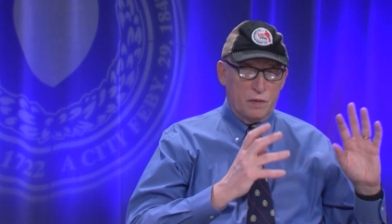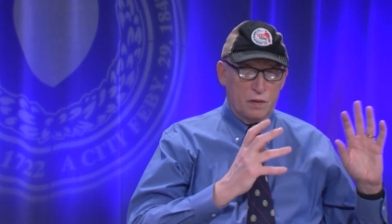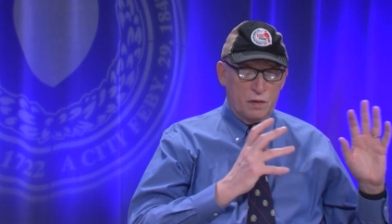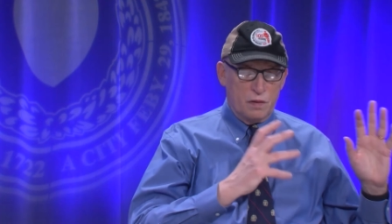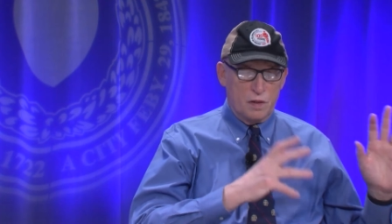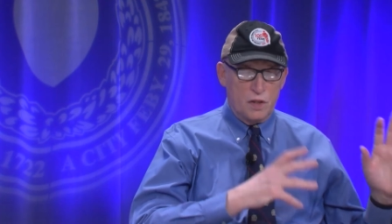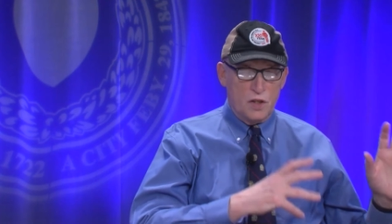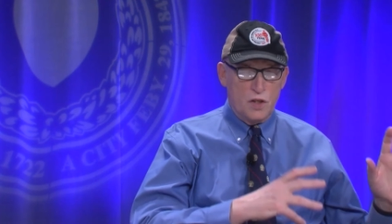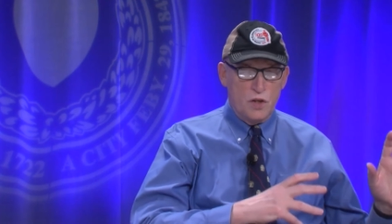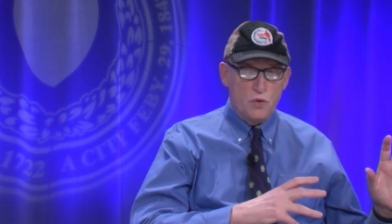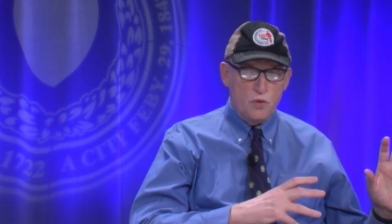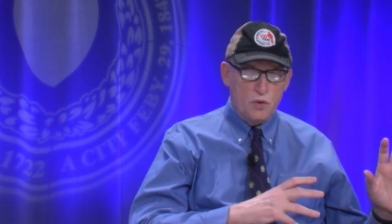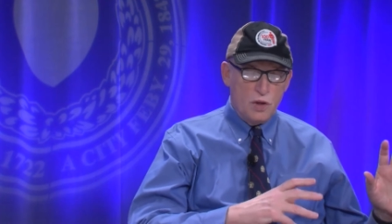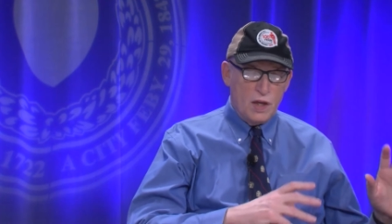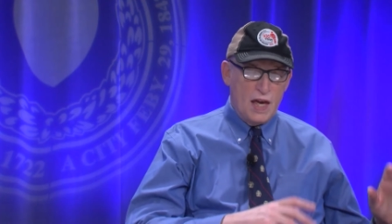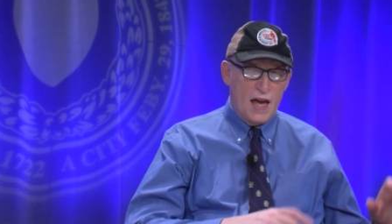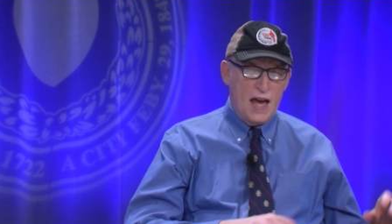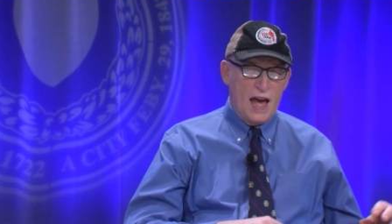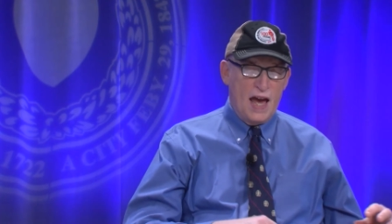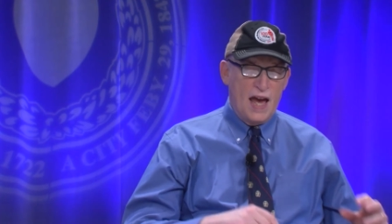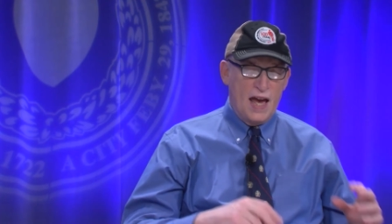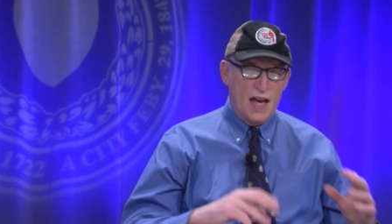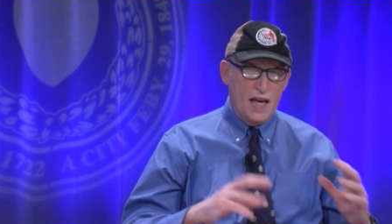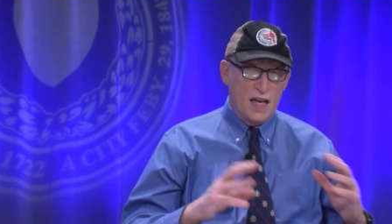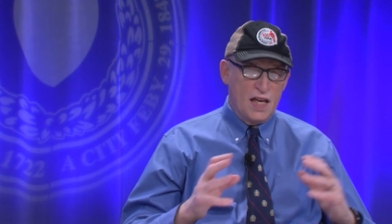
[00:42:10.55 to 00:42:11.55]
UK,
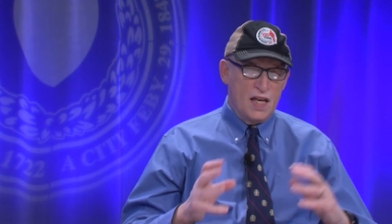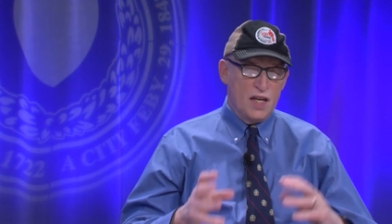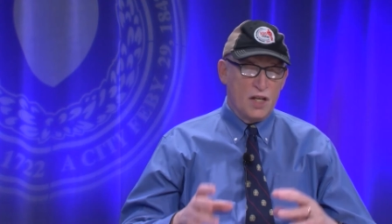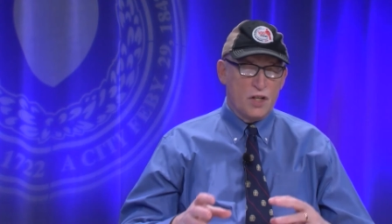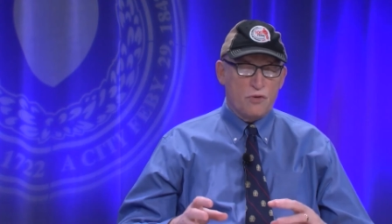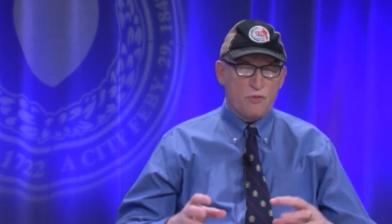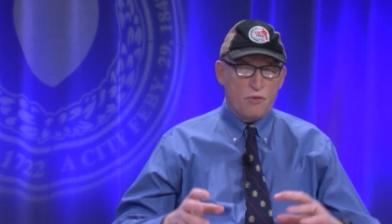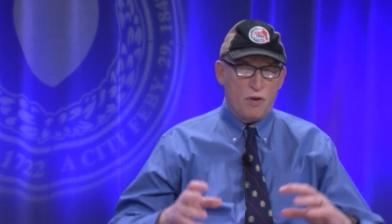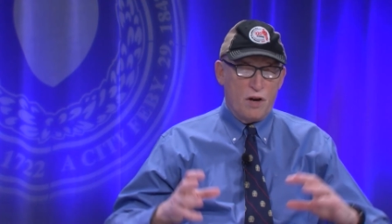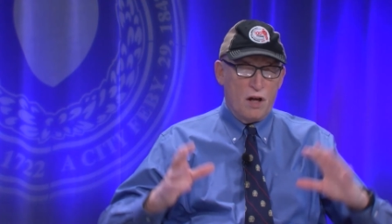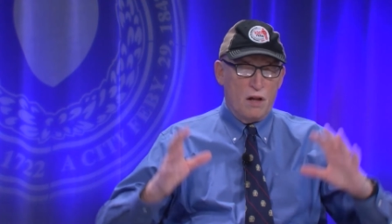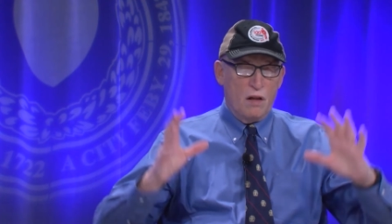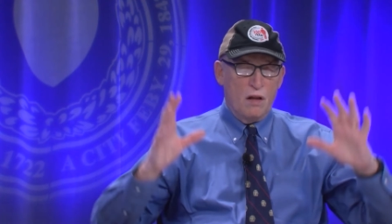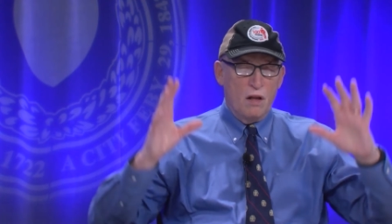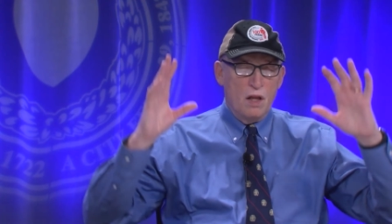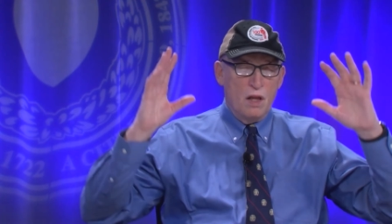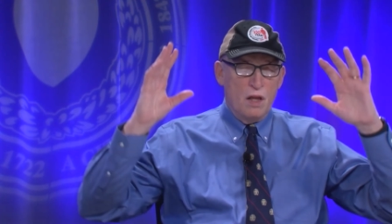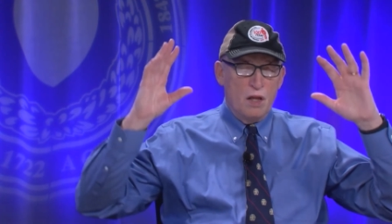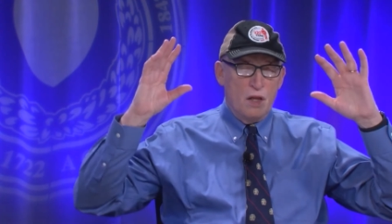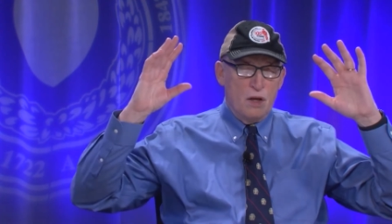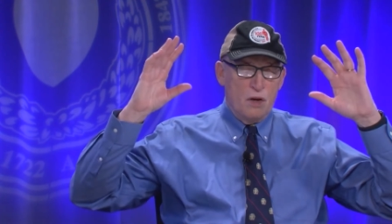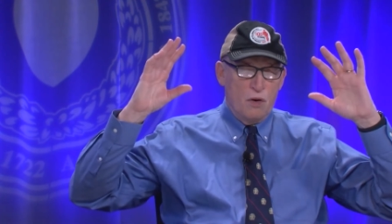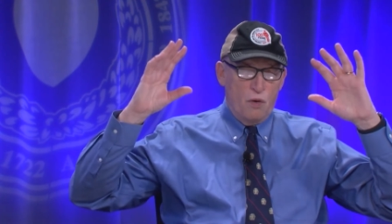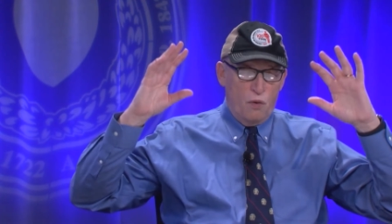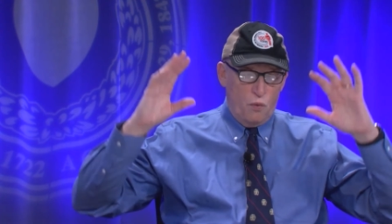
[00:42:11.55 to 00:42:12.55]
Israel,
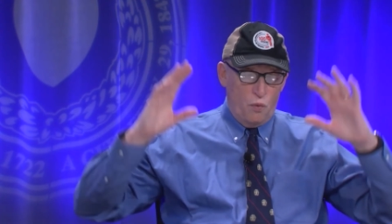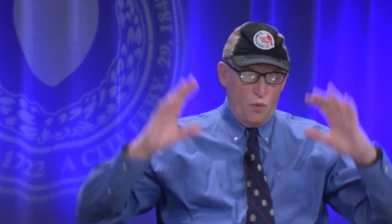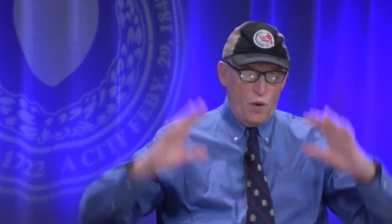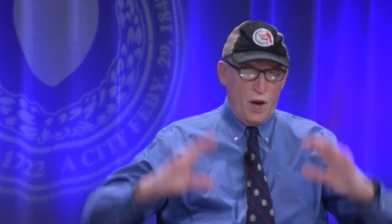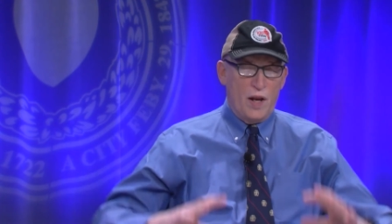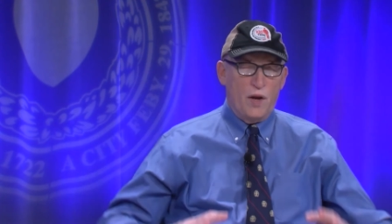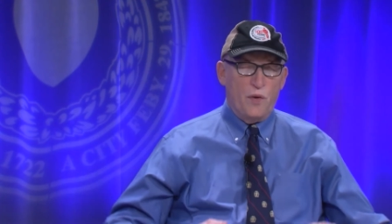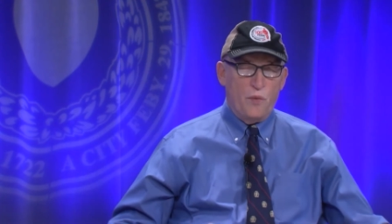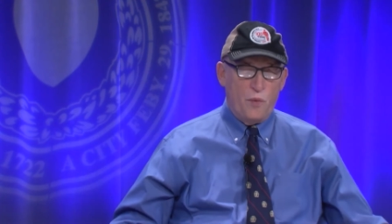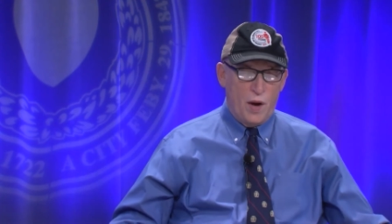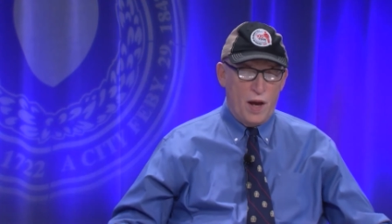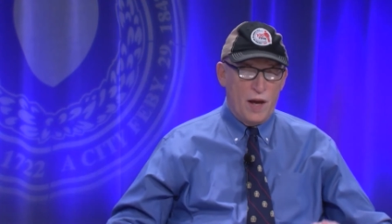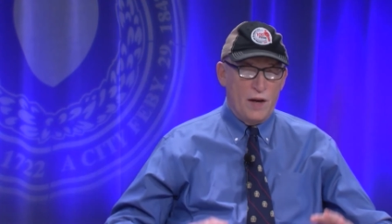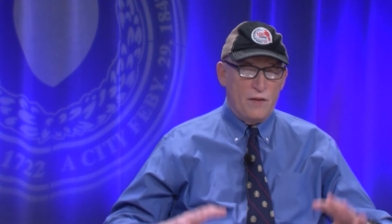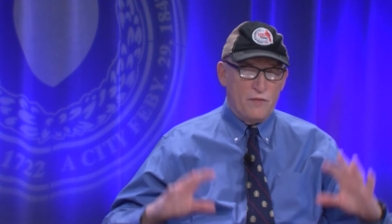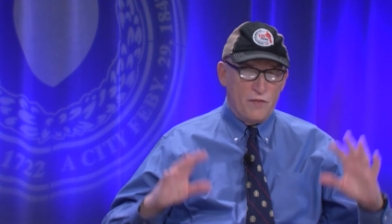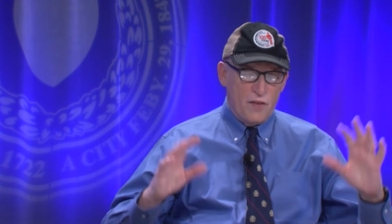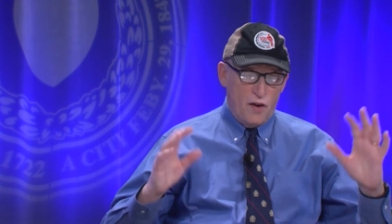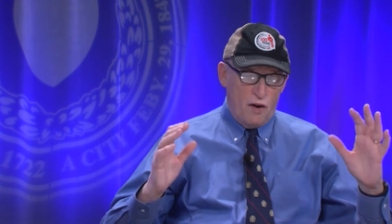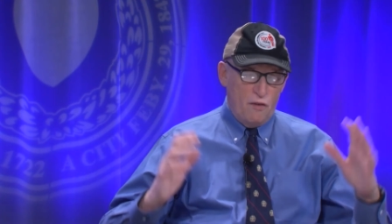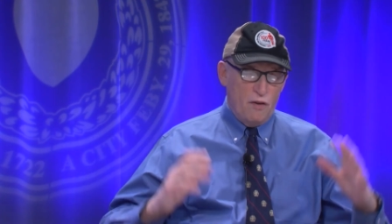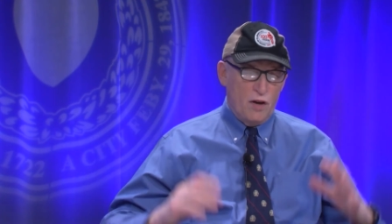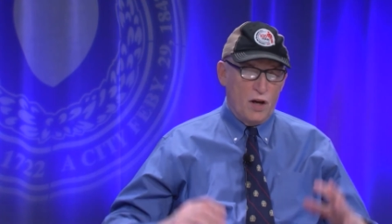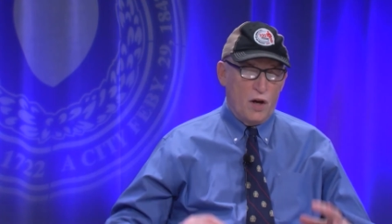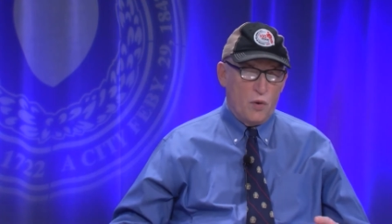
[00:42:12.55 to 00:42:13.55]
went away
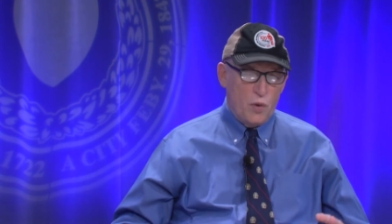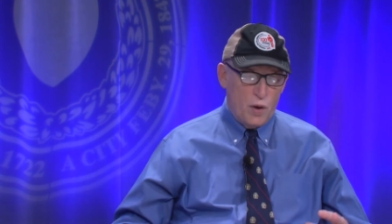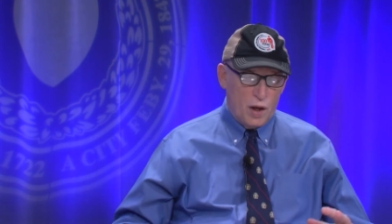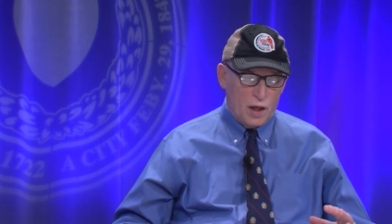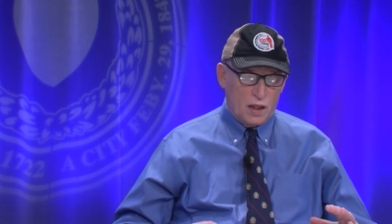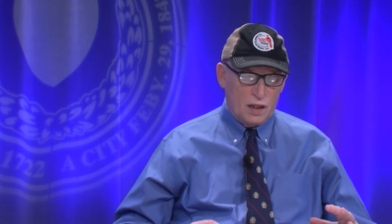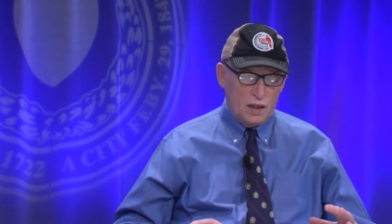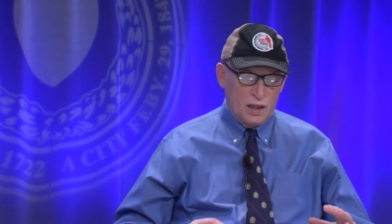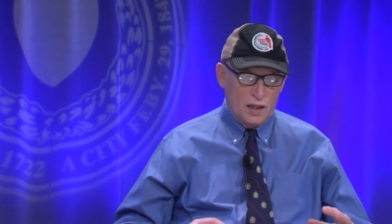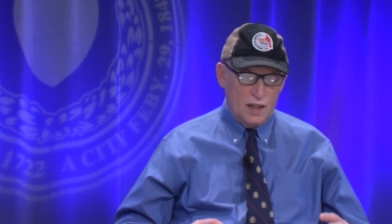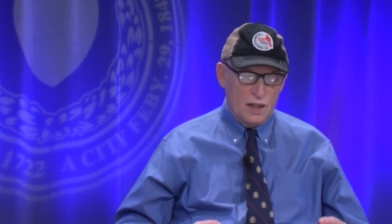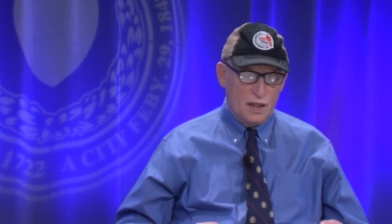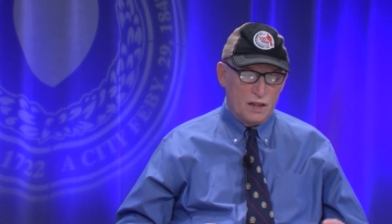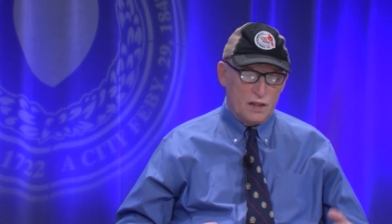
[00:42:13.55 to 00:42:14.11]
very quickly,